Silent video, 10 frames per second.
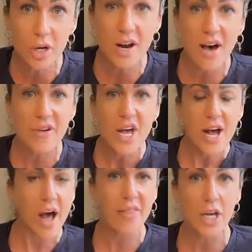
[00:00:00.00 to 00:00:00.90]
enough
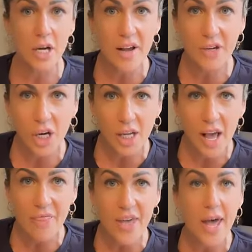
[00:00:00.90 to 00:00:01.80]
and that you're never going to
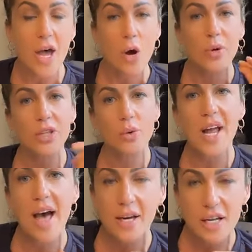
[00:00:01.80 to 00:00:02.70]
get there, when the
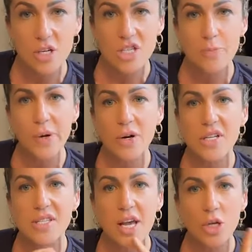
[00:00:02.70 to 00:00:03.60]
reality in your spirit
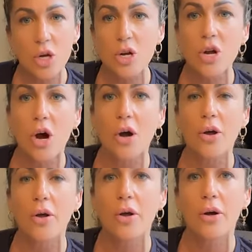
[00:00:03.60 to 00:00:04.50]
is that you know
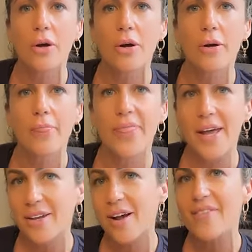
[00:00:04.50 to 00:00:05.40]

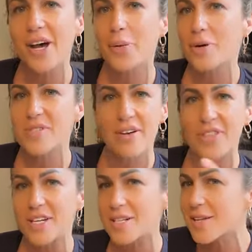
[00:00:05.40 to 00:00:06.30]
that you have that quantum stuff
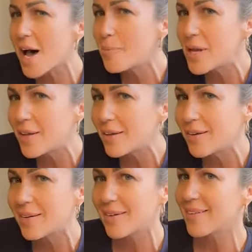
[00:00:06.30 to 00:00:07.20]
that just can't be
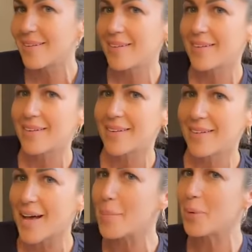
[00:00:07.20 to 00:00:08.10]

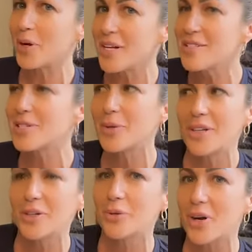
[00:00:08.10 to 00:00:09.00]
like put into a
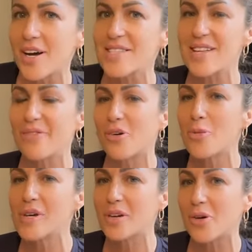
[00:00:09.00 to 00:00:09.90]
little nice neat
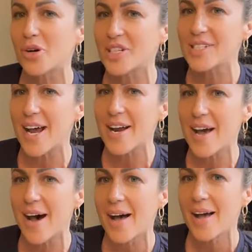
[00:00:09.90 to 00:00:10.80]
formula or
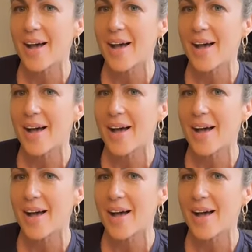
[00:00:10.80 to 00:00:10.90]
container,